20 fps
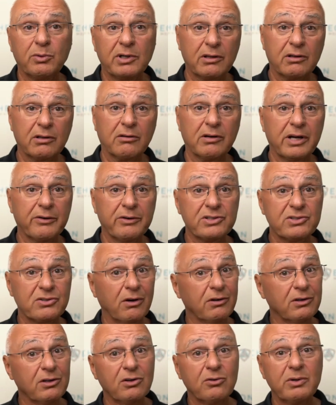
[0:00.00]
other areas
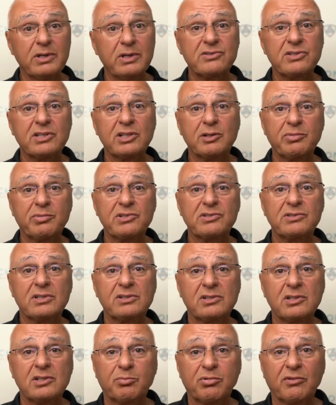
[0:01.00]
aren't always in a
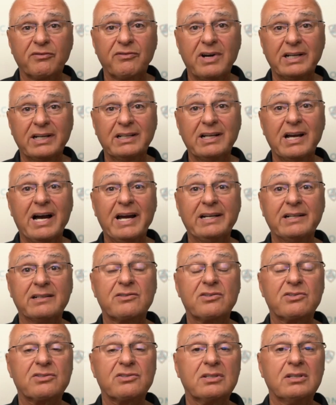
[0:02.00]
position to provide
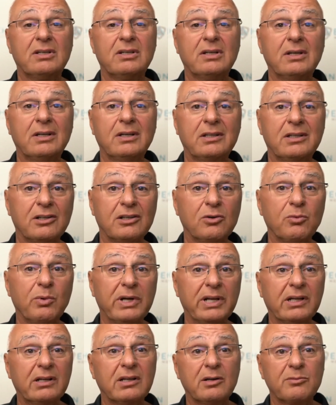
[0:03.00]
guidance when
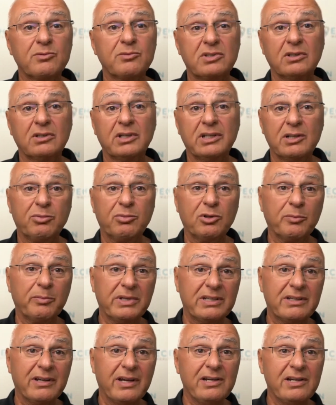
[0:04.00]
it comes to the
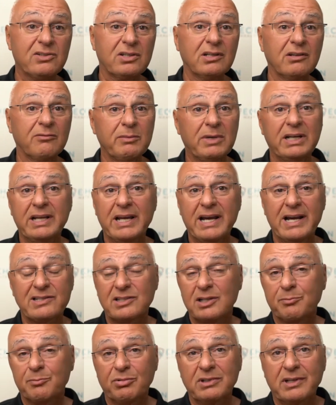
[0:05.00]
implementation of many
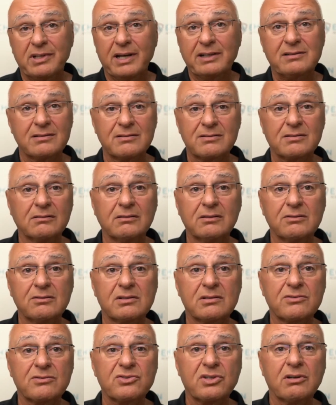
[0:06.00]
asset protection
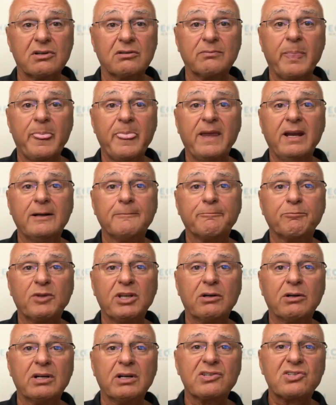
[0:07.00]
solutions. So,
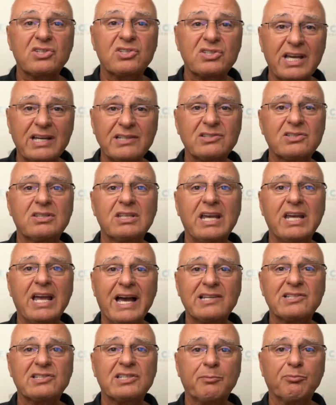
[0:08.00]
assess the
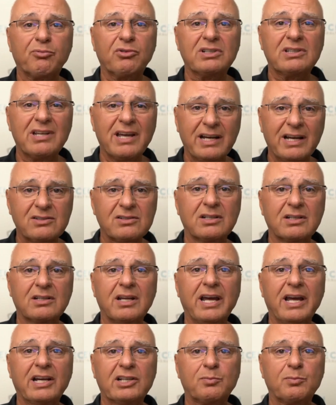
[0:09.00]
asset protection
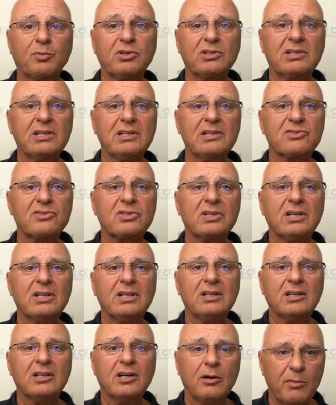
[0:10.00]
expertise
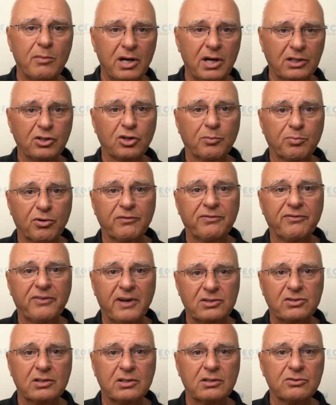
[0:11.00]
among your
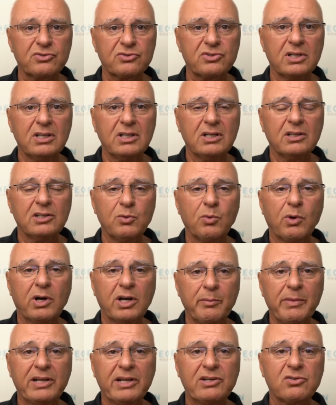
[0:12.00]
professionals. You want to
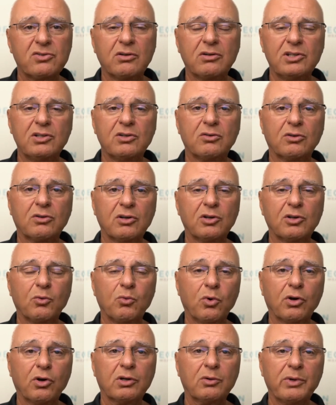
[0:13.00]
make sure you're going to
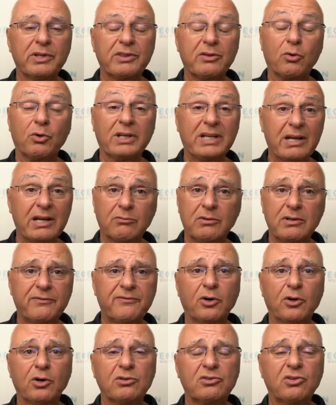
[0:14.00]
work with or get
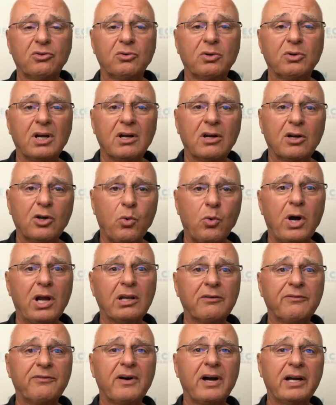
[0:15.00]
referred to
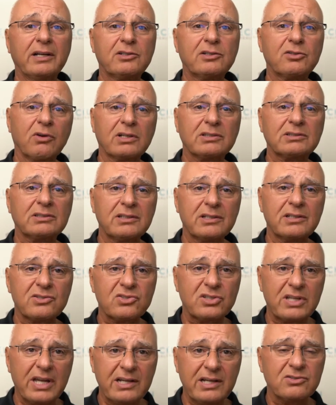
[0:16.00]
qualified trust and
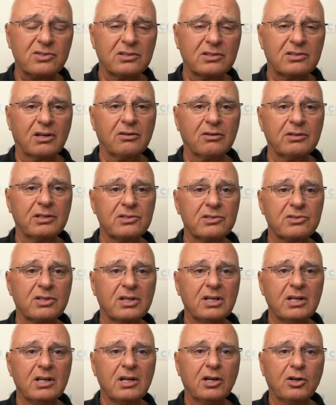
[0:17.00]
estates attorneys,
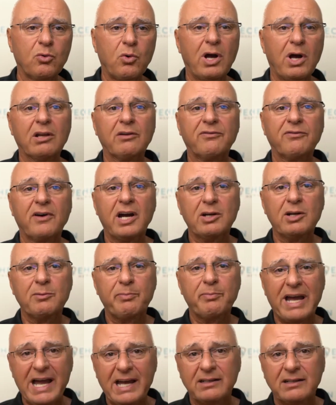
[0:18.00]
qualified
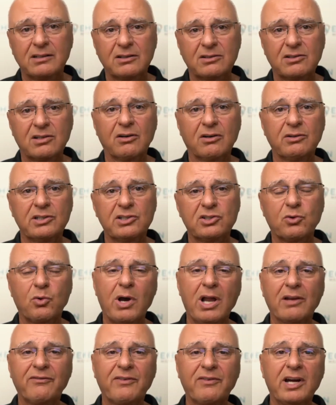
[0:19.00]
patent attorneys,
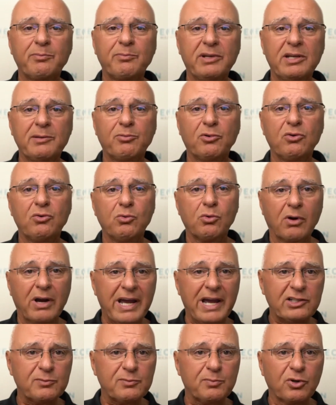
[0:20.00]
qualified people who are
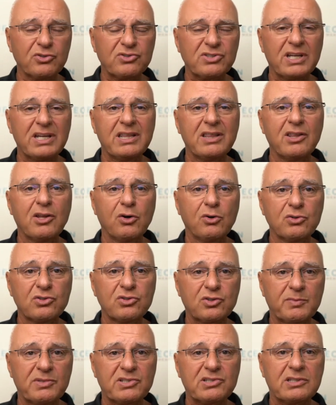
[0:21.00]
experts in those
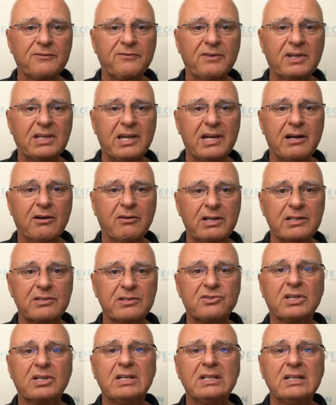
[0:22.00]
specific areas.